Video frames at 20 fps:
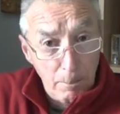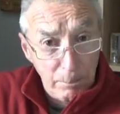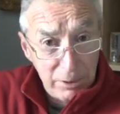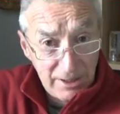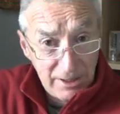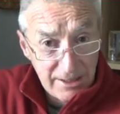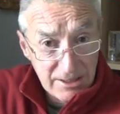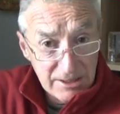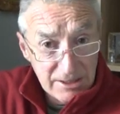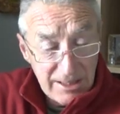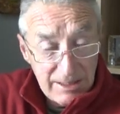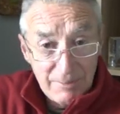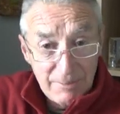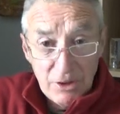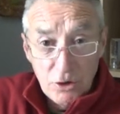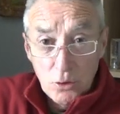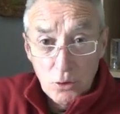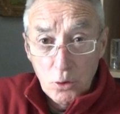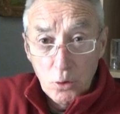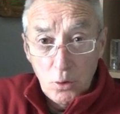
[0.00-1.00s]
please let me
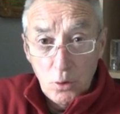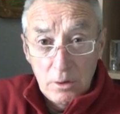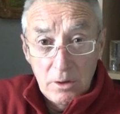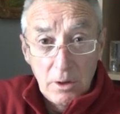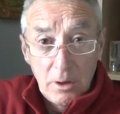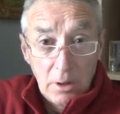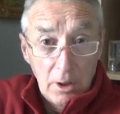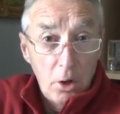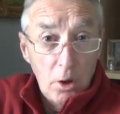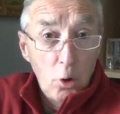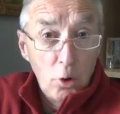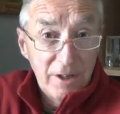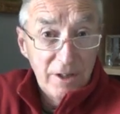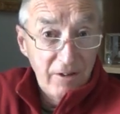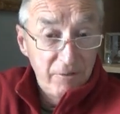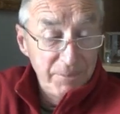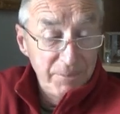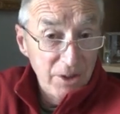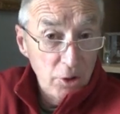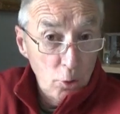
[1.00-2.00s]
know or
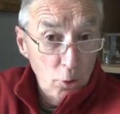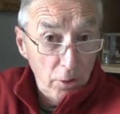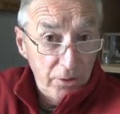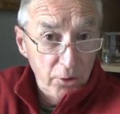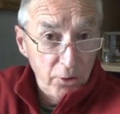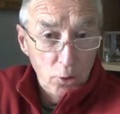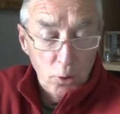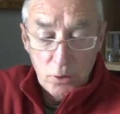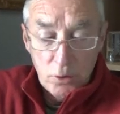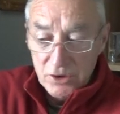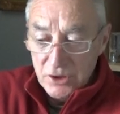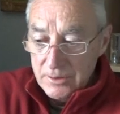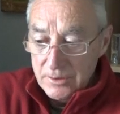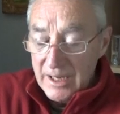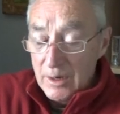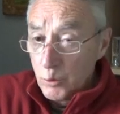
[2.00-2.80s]
give me your thoughts.